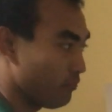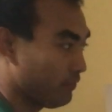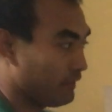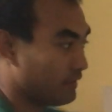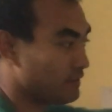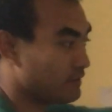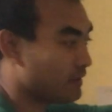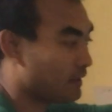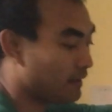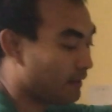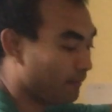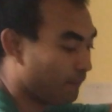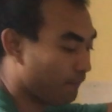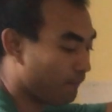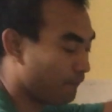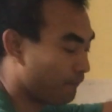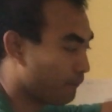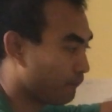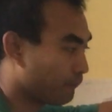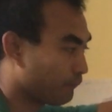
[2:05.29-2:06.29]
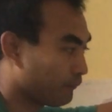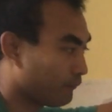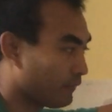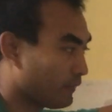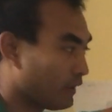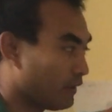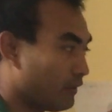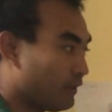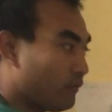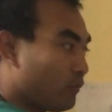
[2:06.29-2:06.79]
this is Ha,
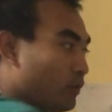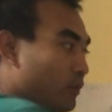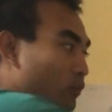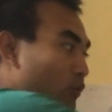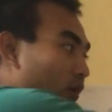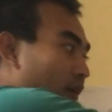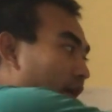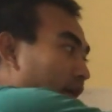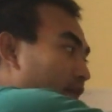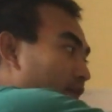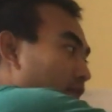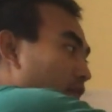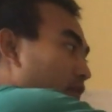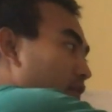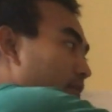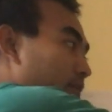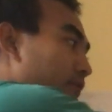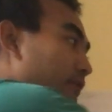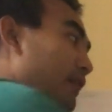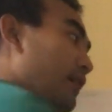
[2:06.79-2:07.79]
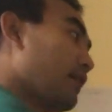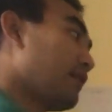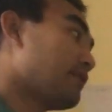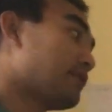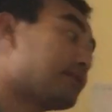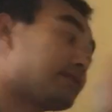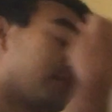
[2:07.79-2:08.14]
you have one more line on top of Ha,